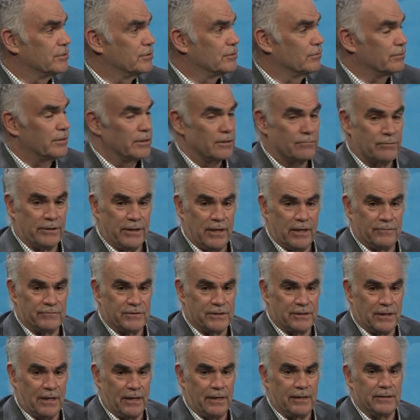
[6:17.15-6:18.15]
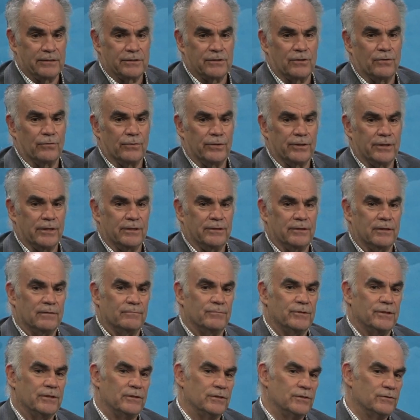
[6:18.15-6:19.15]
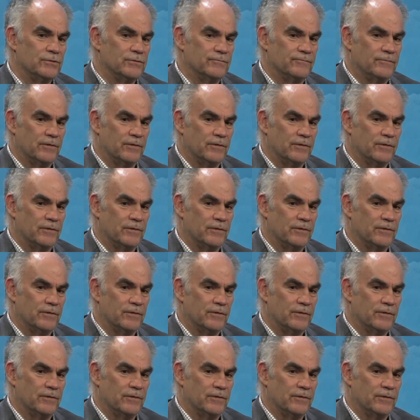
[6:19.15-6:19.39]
So here we have science going in there being used